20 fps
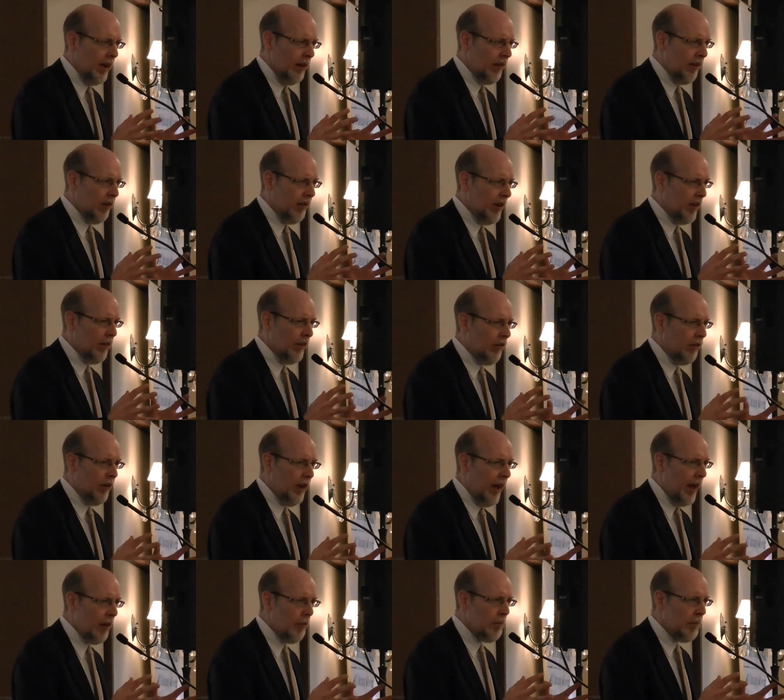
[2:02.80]
to say that you
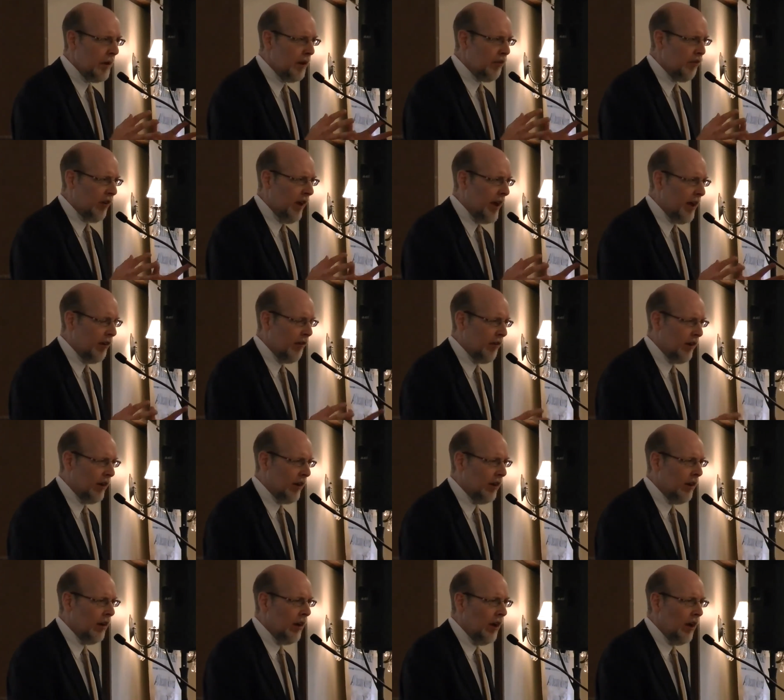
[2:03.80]
can't be
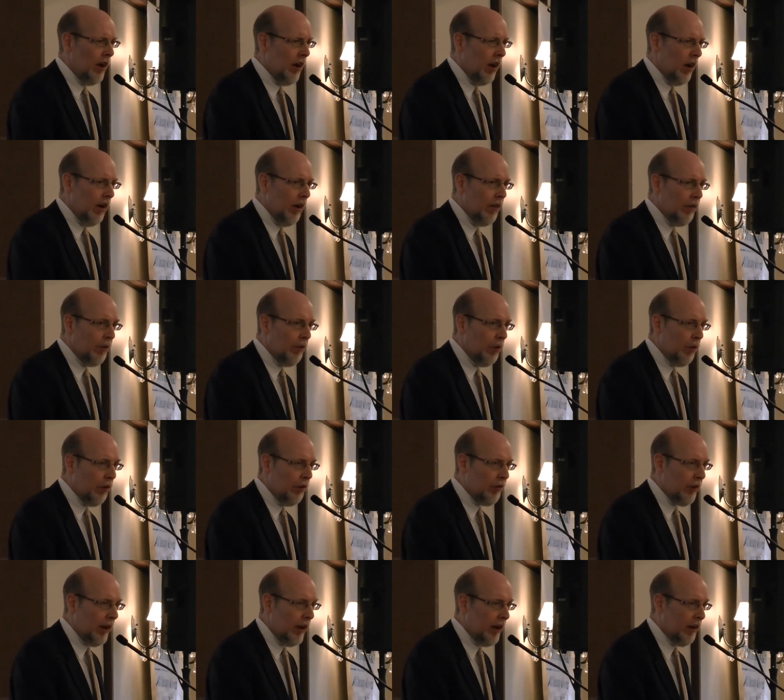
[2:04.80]
changing the
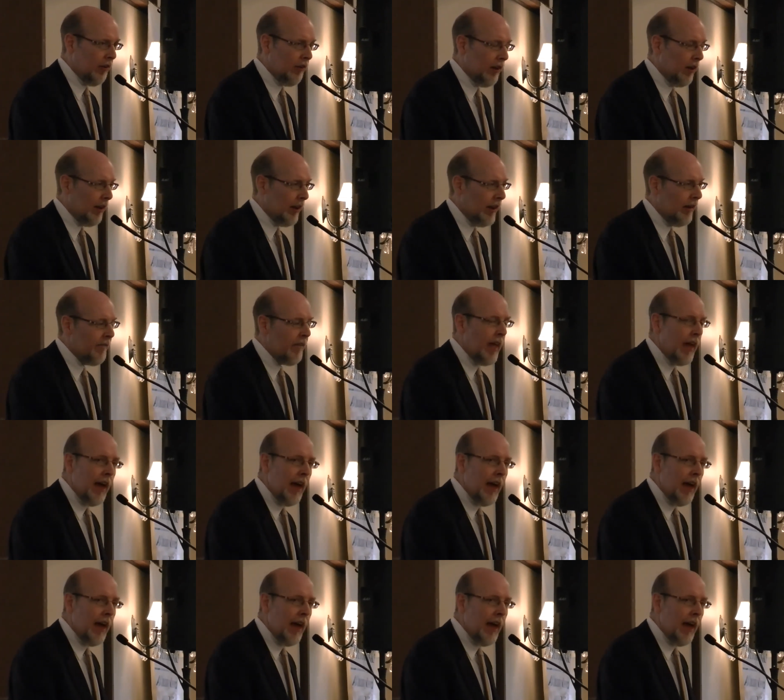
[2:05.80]
rules constantly.